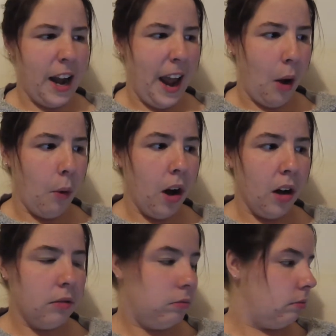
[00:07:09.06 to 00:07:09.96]
an
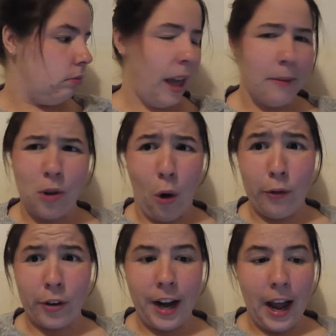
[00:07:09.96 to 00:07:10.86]
hour. Like
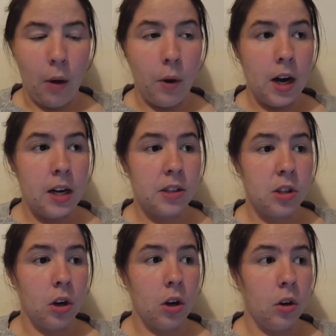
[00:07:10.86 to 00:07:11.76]
over an hour.
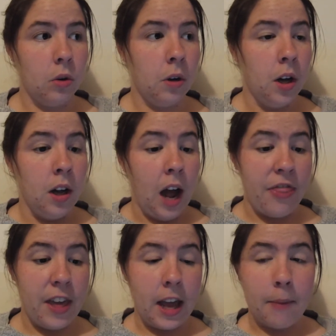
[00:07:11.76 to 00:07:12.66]
So
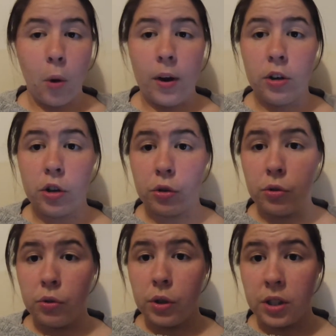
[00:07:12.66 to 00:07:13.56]
I think I'm going to
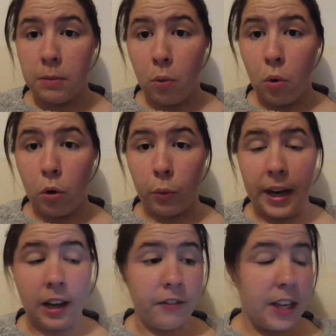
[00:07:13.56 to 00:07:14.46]
do some more
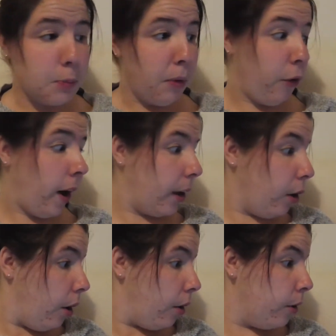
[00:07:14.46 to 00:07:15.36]
reading of this before I
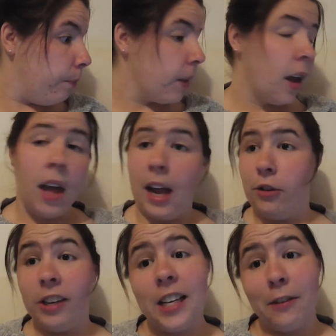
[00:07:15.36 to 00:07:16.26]
go. I
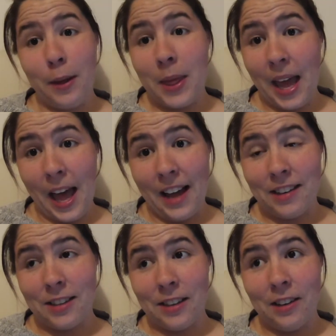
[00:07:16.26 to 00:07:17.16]
do need to feed the
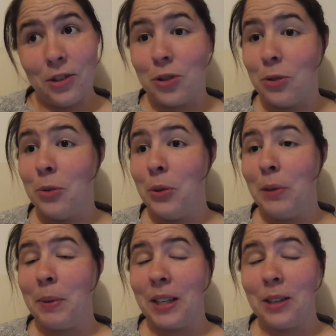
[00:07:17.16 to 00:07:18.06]
cat
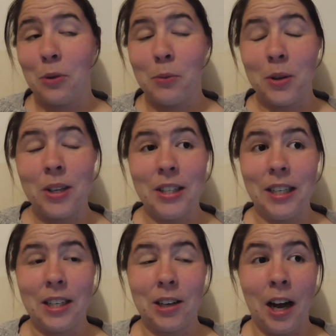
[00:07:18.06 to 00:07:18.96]
soon because it's almost her
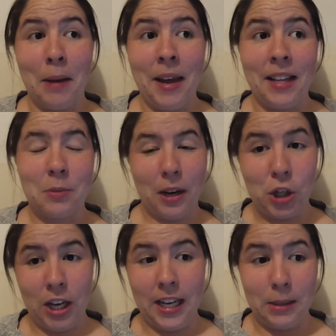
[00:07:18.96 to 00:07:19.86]
dinner time, hence why
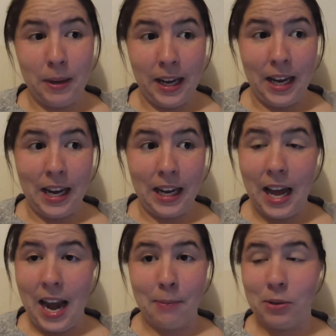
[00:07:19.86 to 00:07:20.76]
she is
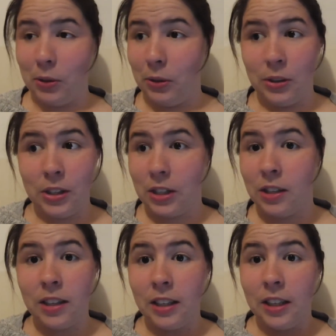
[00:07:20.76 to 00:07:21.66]
being an absolute